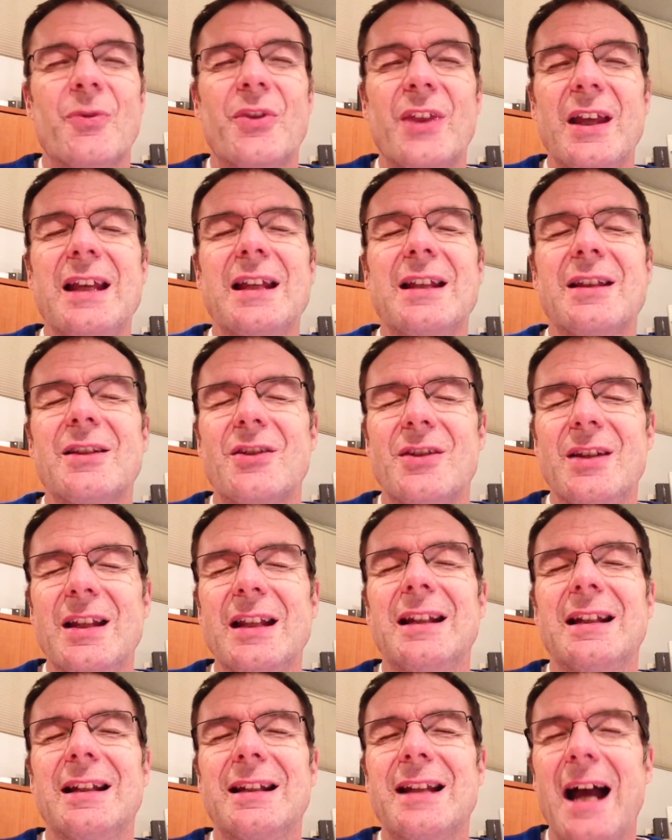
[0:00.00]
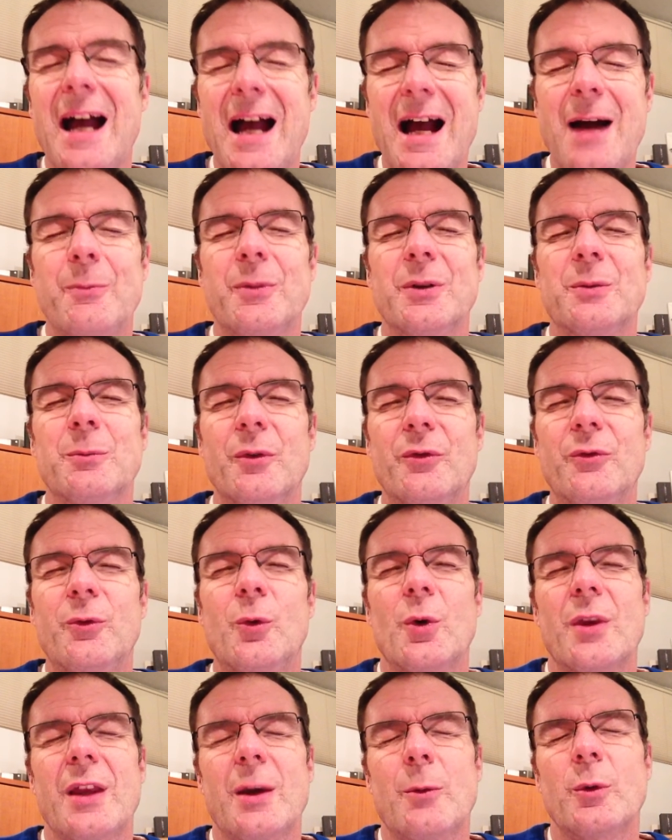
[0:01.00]
Things needed to happen
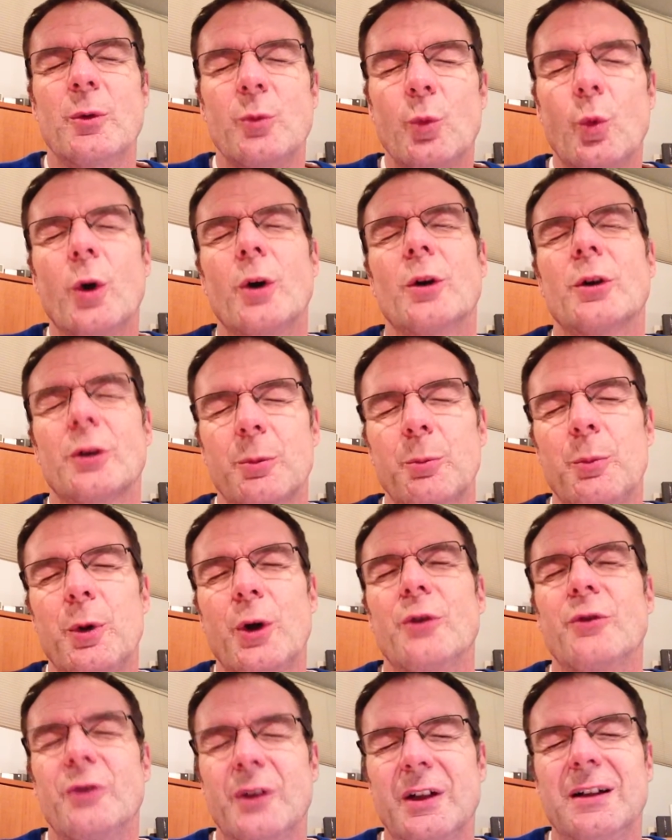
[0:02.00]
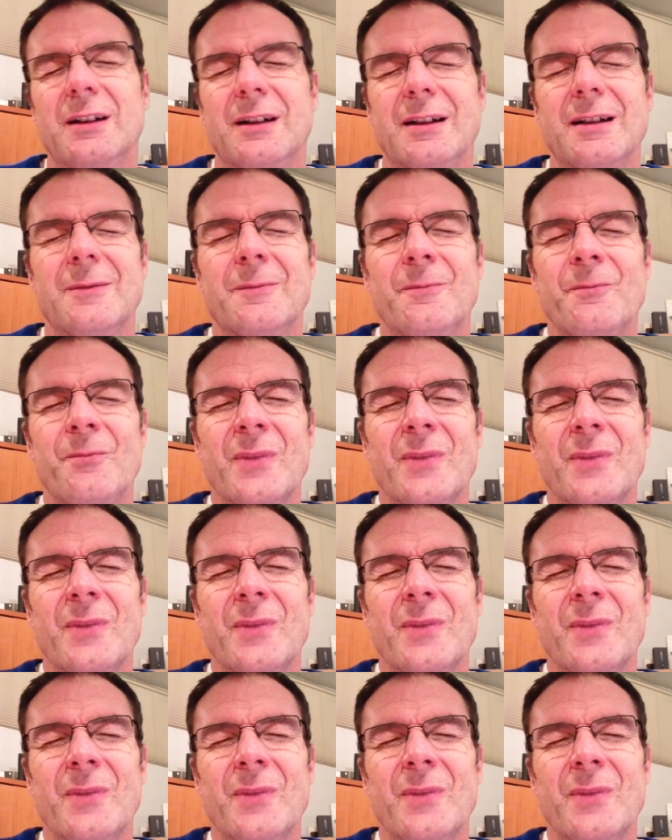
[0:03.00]
before that would work perfectly.